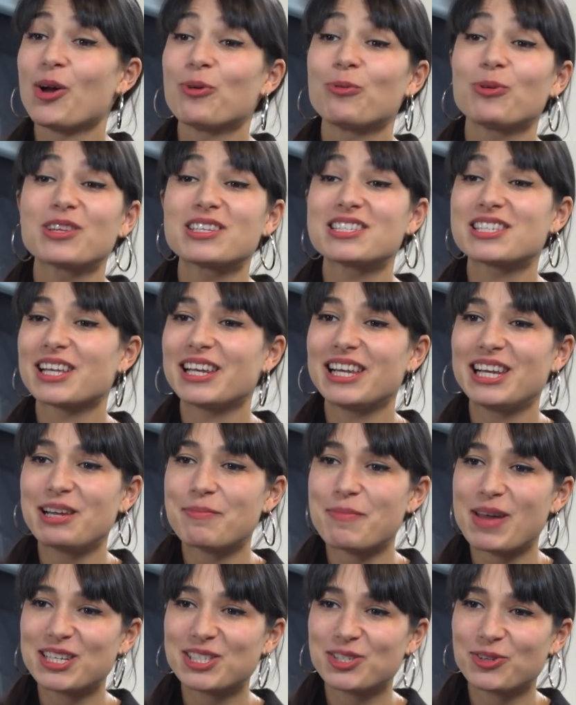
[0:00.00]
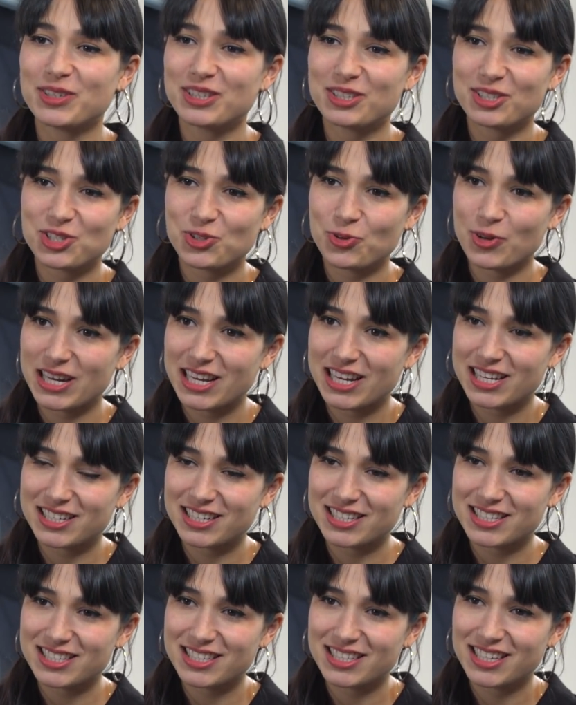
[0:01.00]
Well, this clearly makes you industry
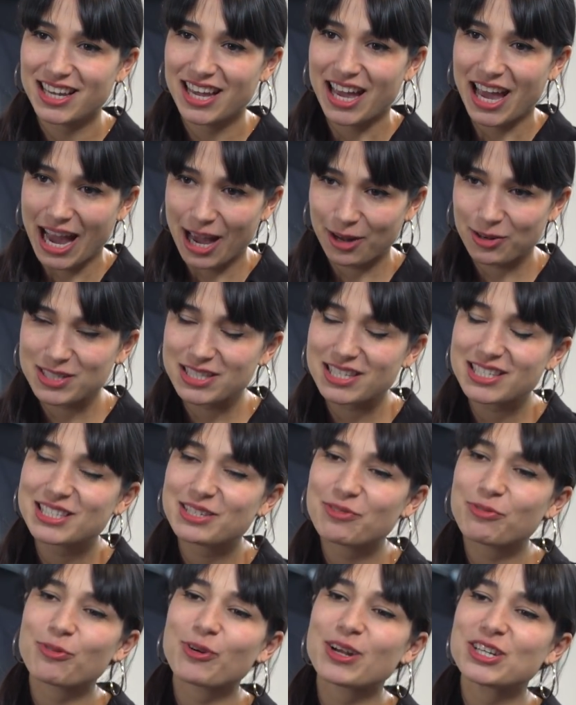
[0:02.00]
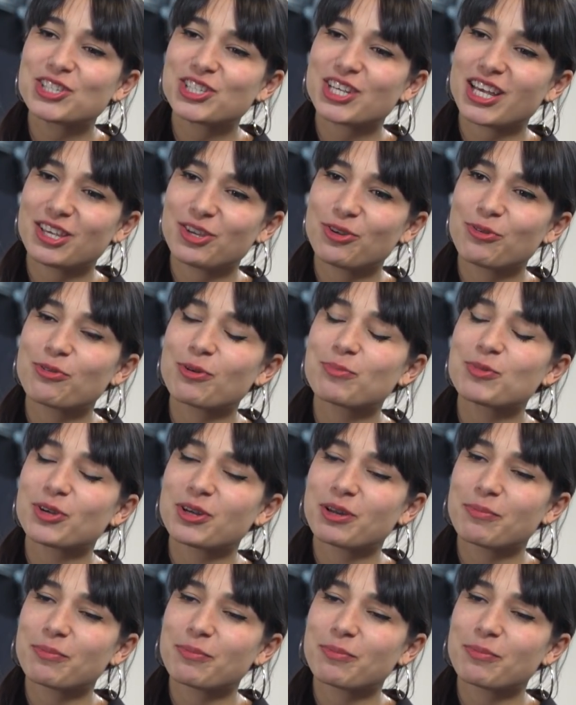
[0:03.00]
leaders. How does this differentiate you from your